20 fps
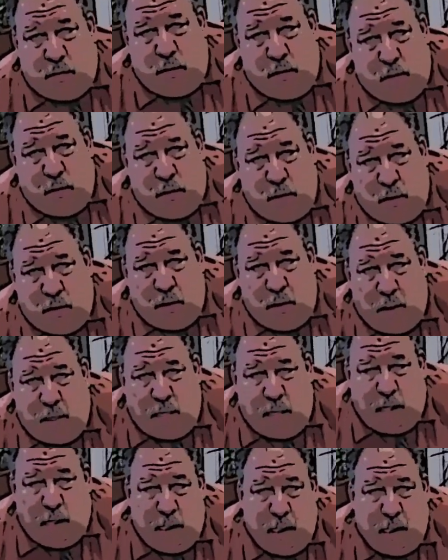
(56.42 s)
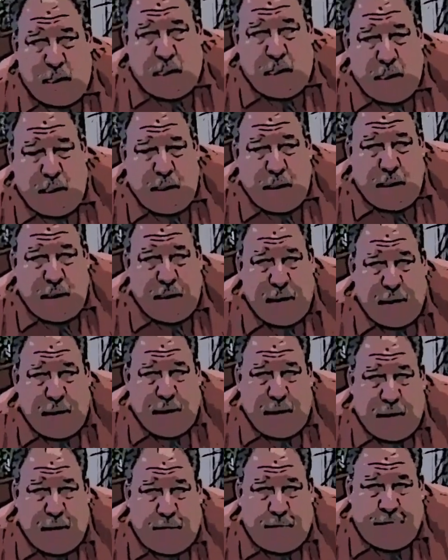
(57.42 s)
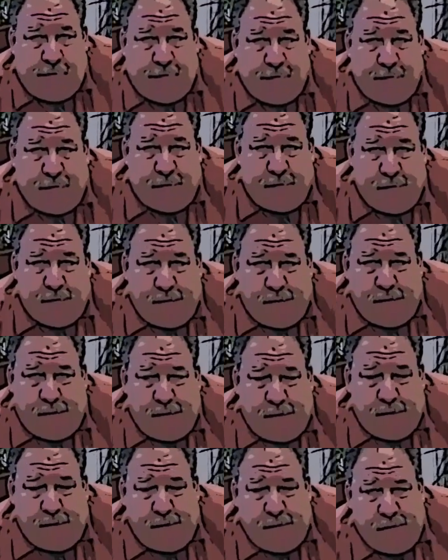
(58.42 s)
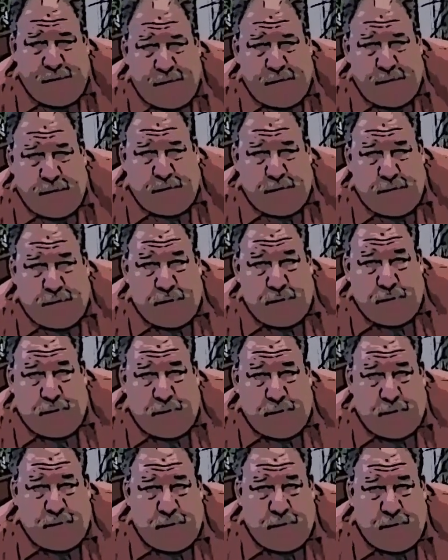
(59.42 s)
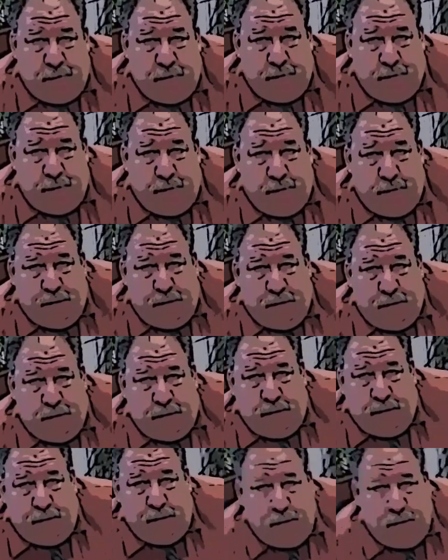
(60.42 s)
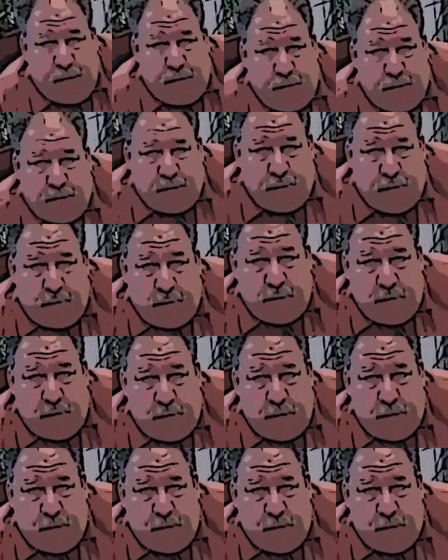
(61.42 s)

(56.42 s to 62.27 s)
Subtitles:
It is different, and the difference is that in our companies, the name isn't after me.